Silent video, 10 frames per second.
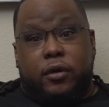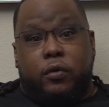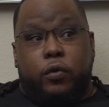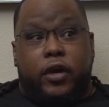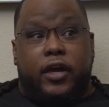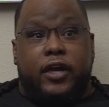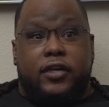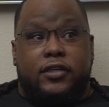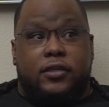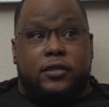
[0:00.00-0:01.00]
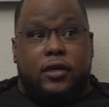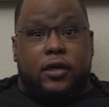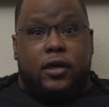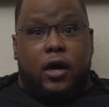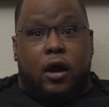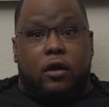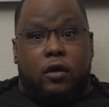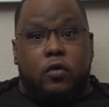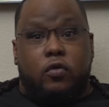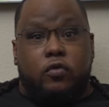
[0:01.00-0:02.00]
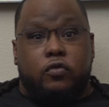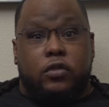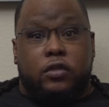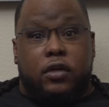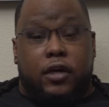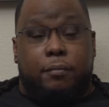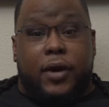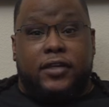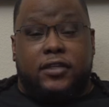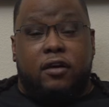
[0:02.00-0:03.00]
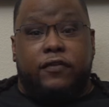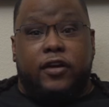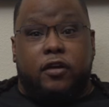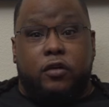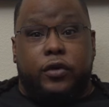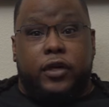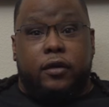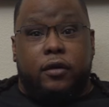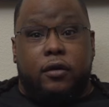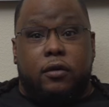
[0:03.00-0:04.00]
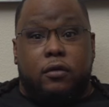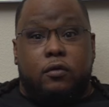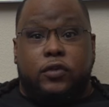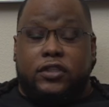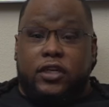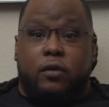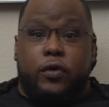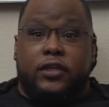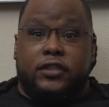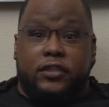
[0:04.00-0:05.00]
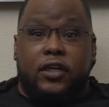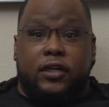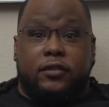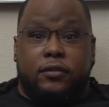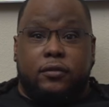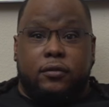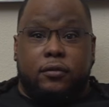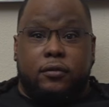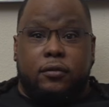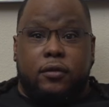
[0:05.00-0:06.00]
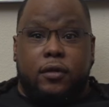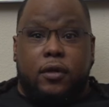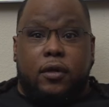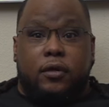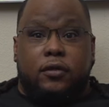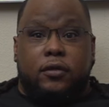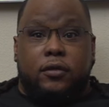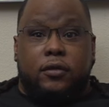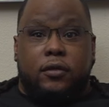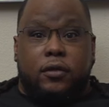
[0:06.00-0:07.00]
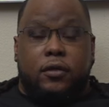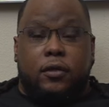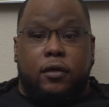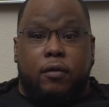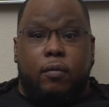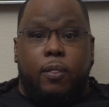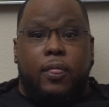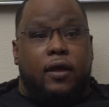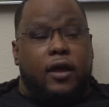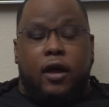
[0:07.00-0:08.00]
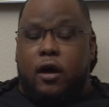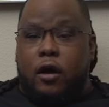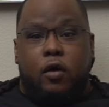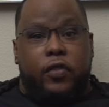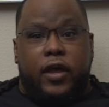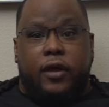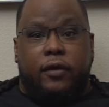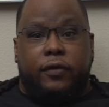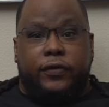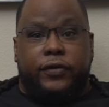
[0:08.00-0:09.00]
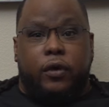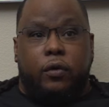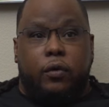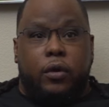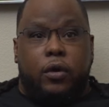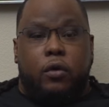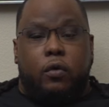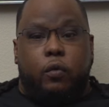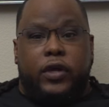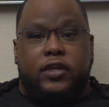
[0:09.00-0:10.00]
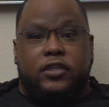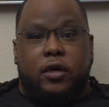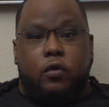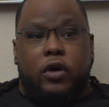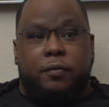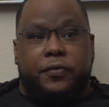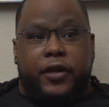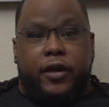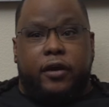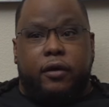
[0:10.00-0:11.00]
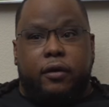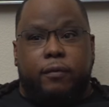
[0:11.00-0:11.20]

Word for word: whereas our locals, myself included, was still running slicks. Yeah and probably had bars and all that. So yeah. we show up there,